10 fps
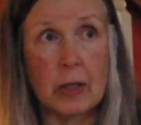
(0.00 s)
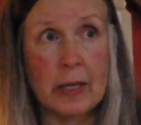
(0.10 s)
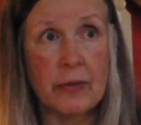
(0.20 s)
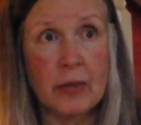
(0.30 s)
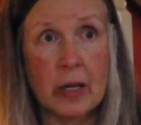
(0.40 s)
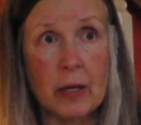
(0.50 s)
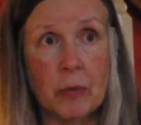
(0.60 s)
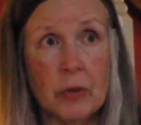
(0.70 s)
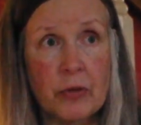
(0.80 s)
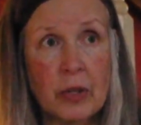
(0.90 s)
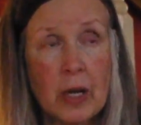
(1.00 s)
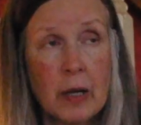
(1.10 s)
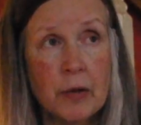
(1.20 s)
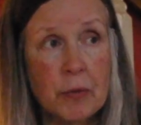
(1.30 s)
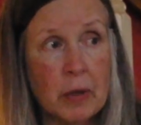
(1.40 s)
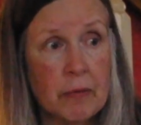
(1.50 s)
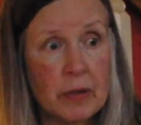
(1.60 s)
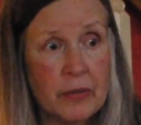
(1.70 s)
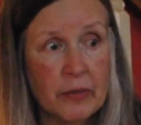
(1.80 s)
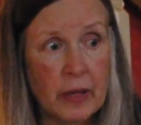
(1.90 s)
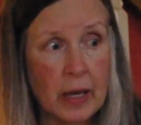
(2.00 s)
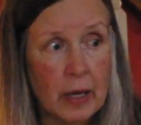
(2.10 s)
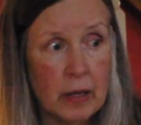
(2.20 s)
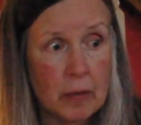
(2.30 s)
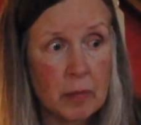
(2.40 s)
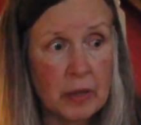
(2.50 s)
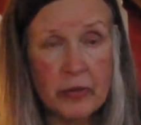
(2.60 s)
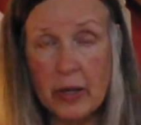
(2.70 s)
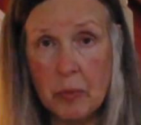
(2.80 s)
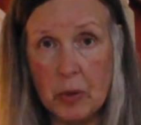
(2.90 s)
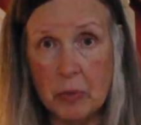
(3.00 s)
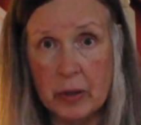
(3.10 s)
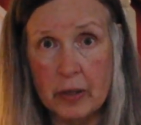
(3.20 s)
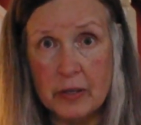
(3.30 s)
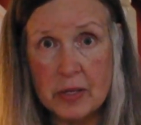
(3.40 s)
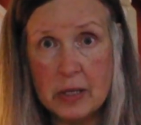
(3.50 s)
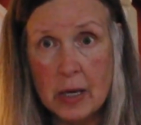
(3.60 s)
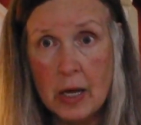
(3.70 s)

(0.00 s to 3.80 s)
Last night it was 3 of us, and my son went with us.